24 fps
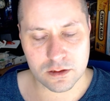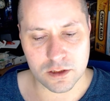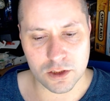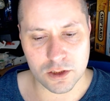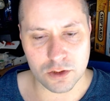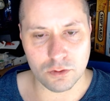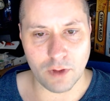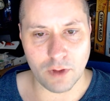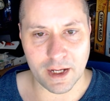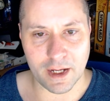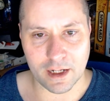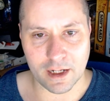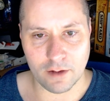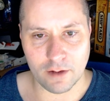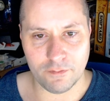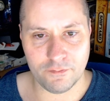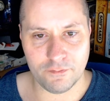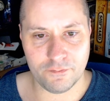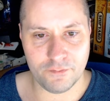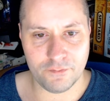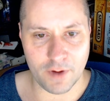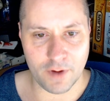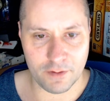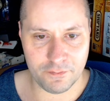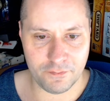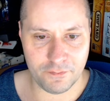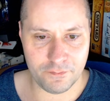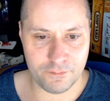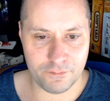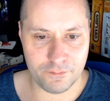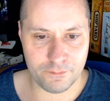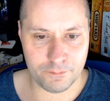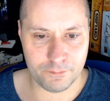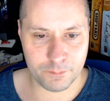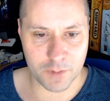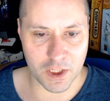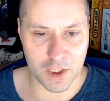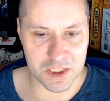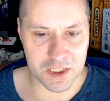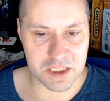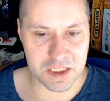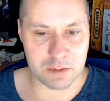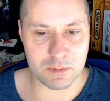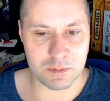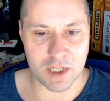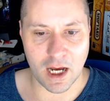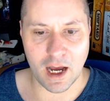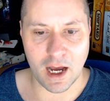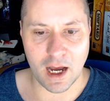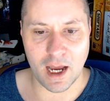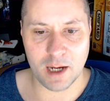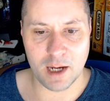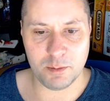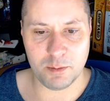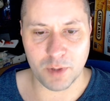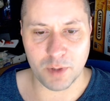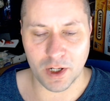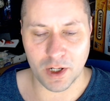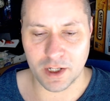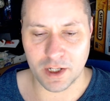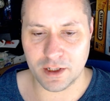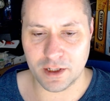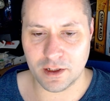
like a custom die, but